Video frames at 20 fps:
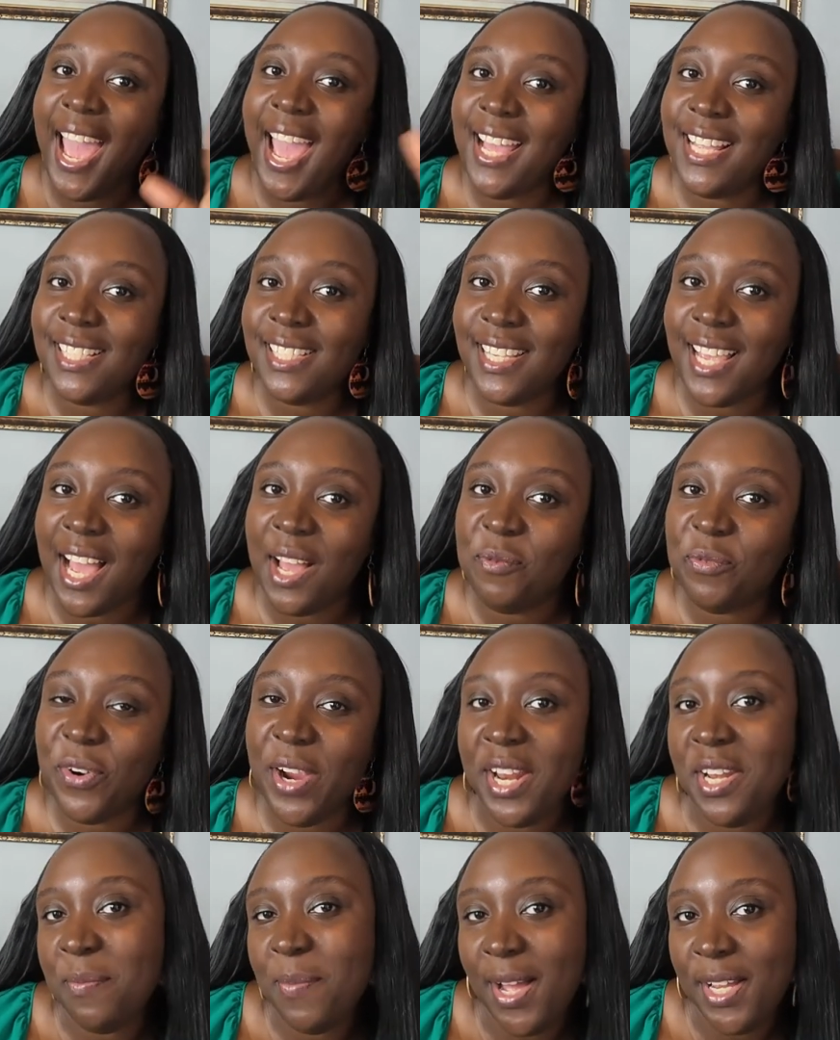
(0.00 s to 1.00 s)
And
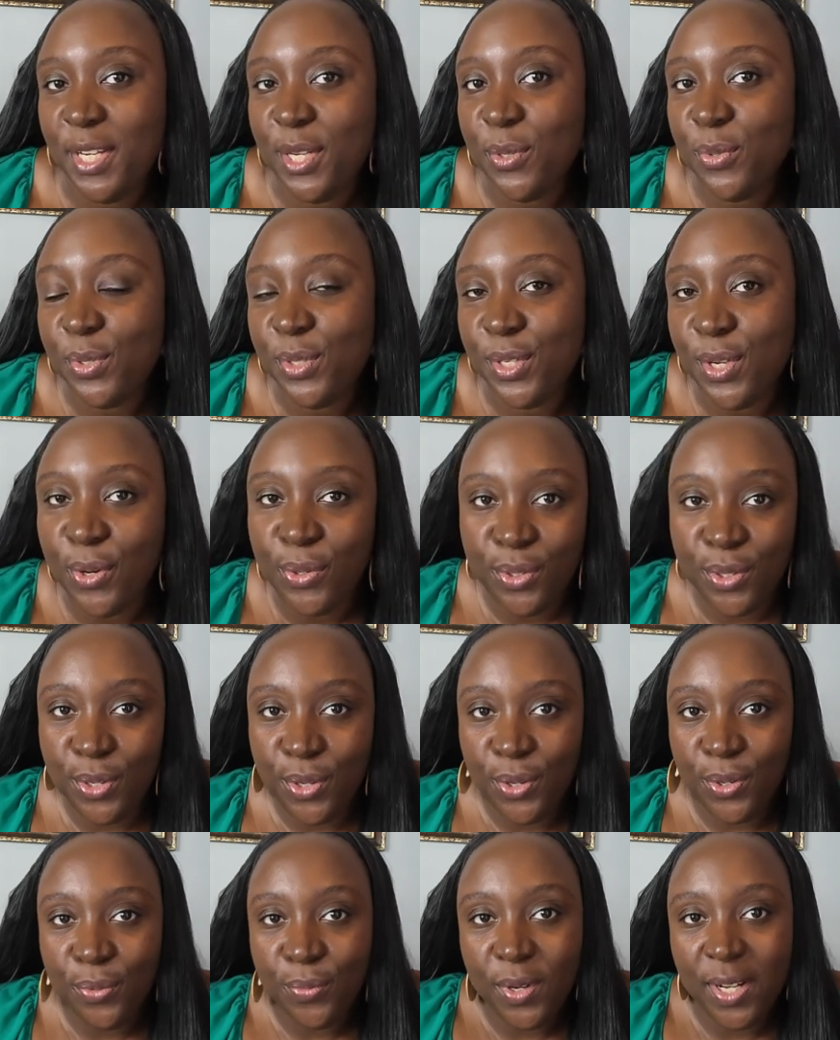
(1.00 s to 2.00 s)
for anybody who don't
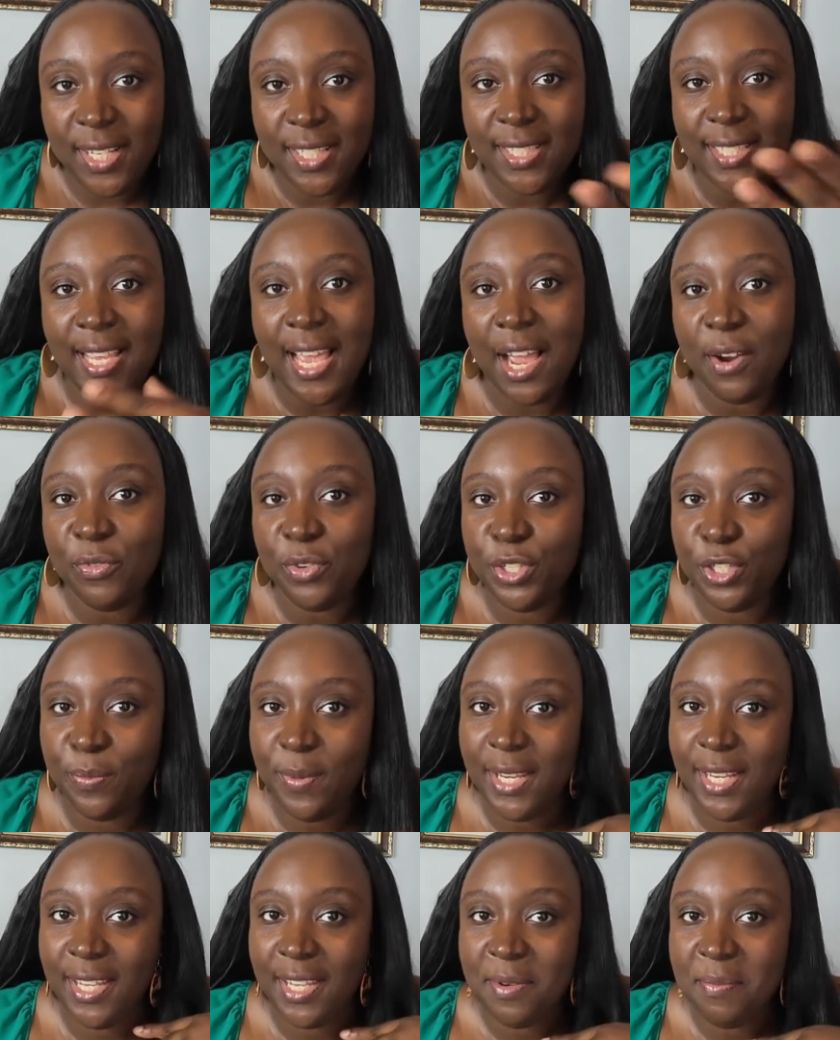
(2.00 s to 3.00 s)
know what
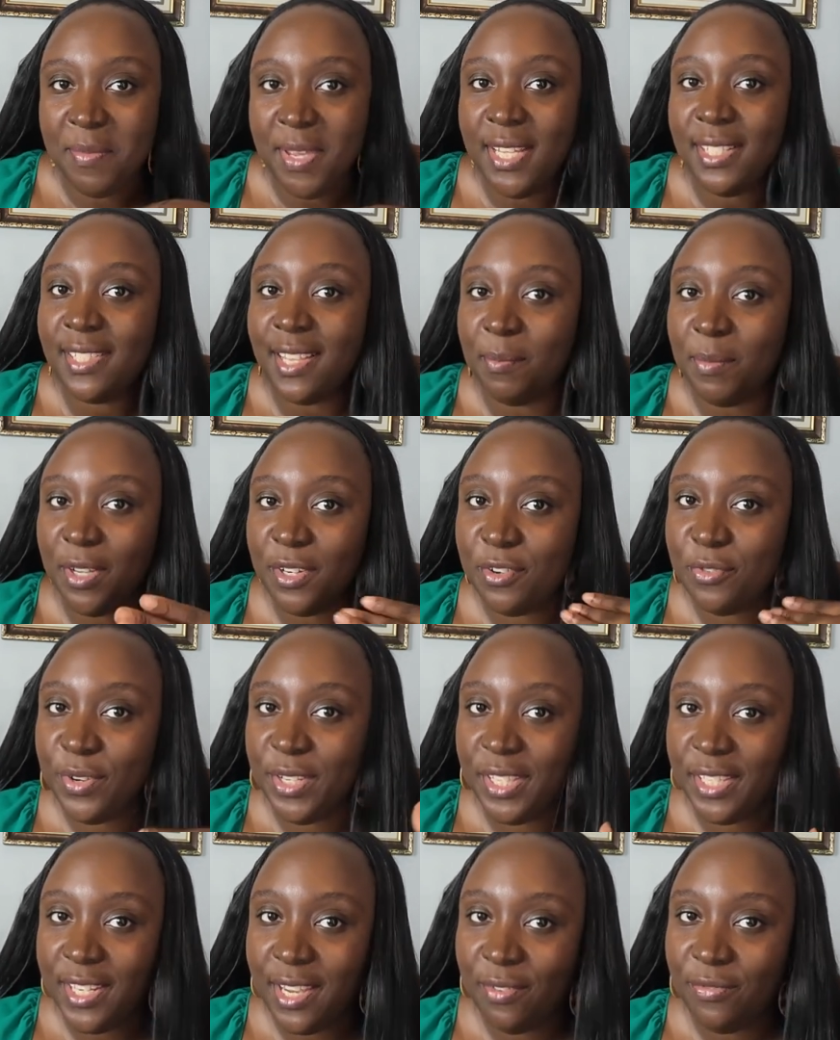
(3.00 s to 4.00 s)
Afro-Jamaican means, I'm going to
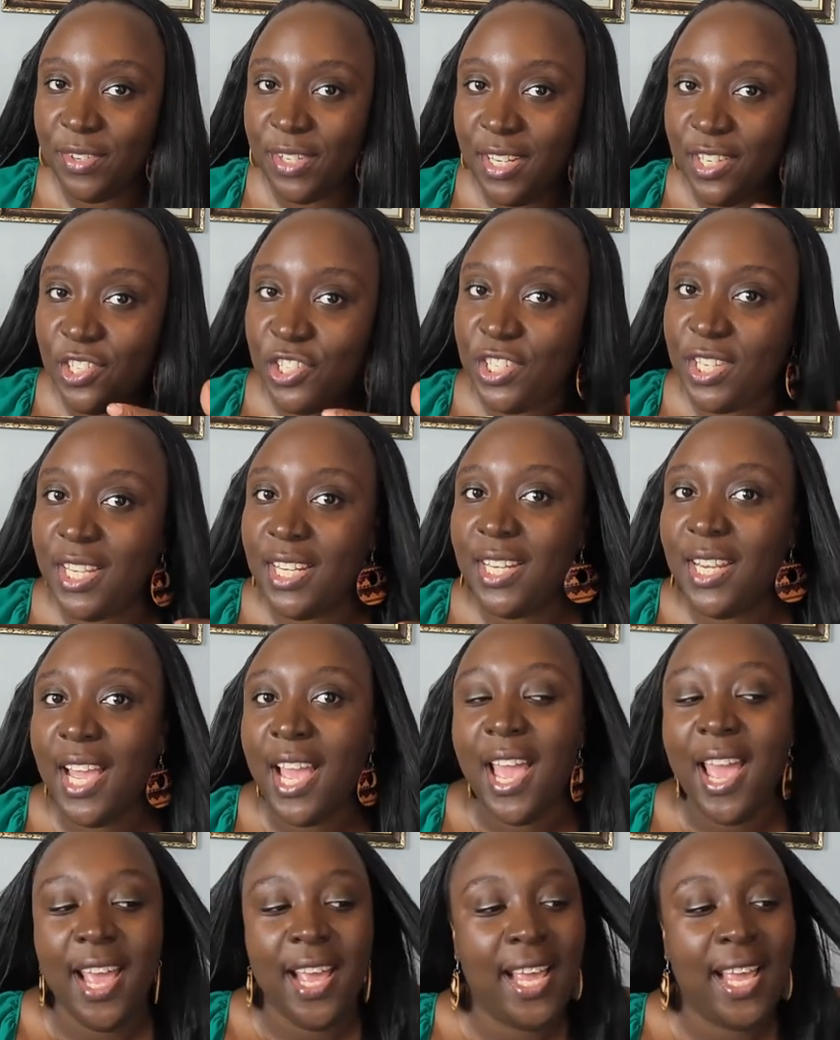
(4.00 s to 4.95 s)
read the definition.